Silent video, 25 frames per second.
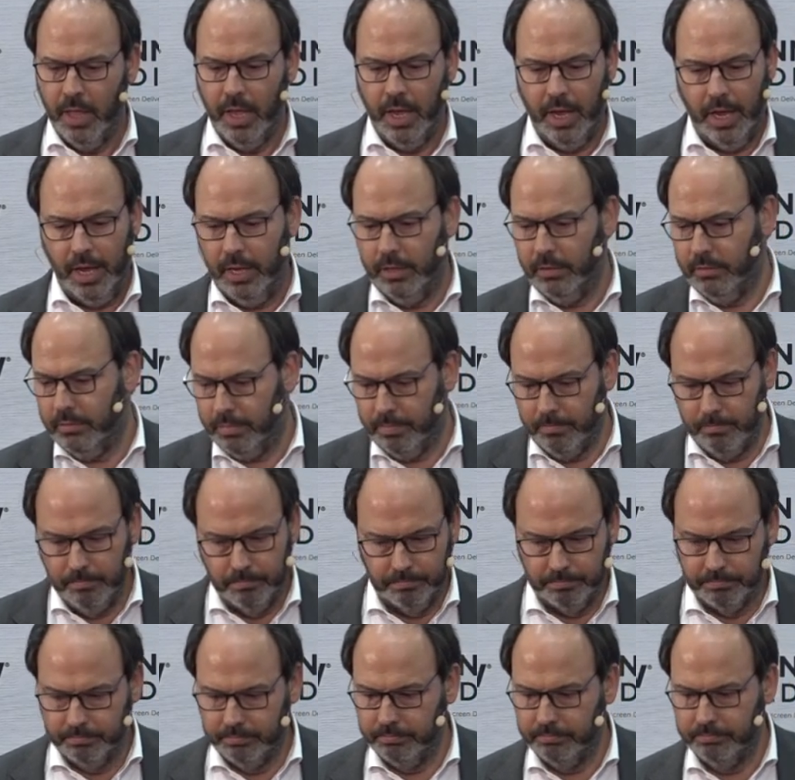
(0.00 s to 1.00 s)
And
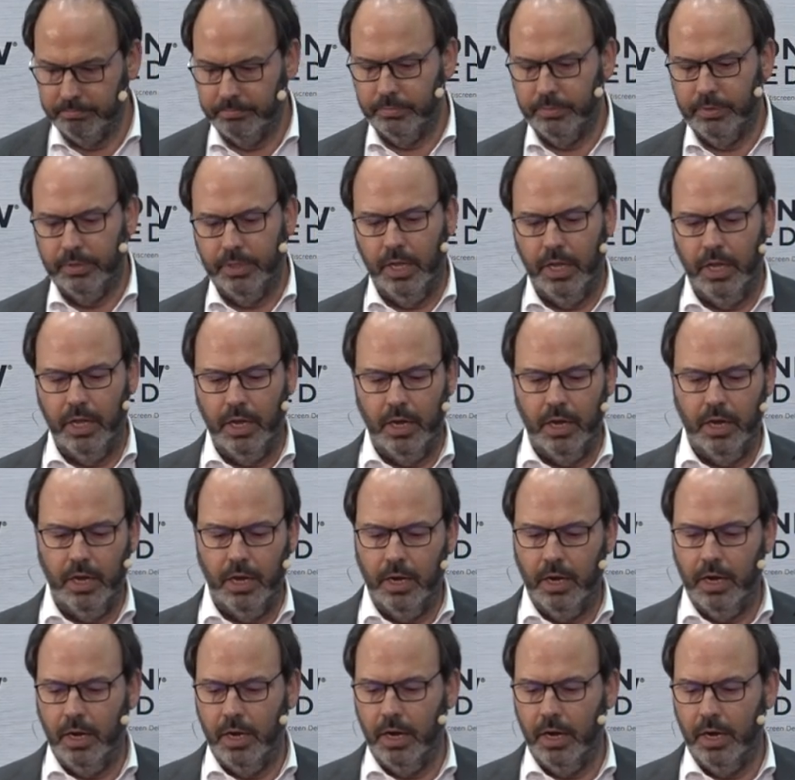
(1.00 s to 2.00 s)
the
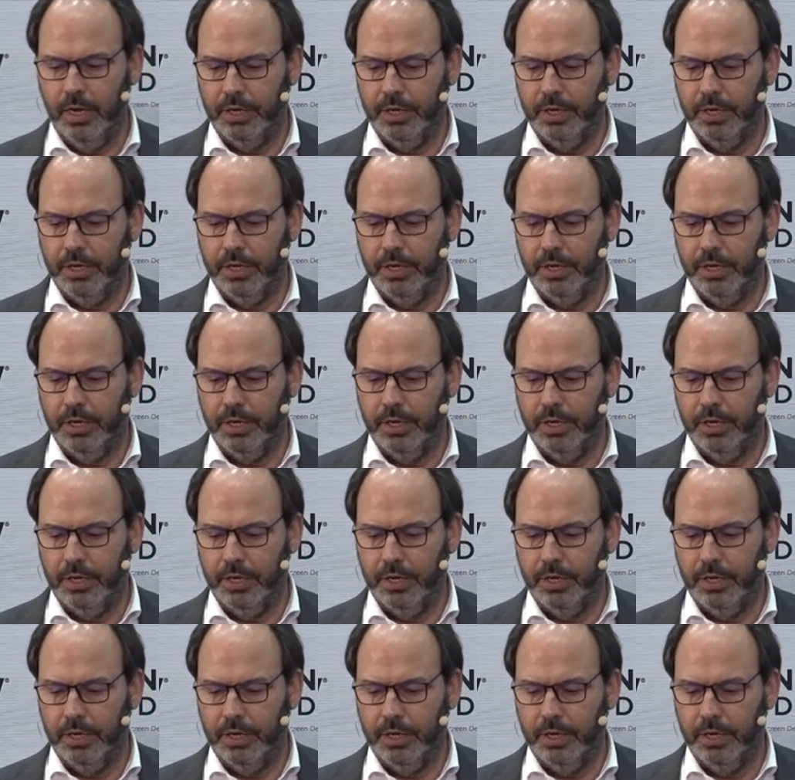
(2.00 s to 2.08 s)
uh,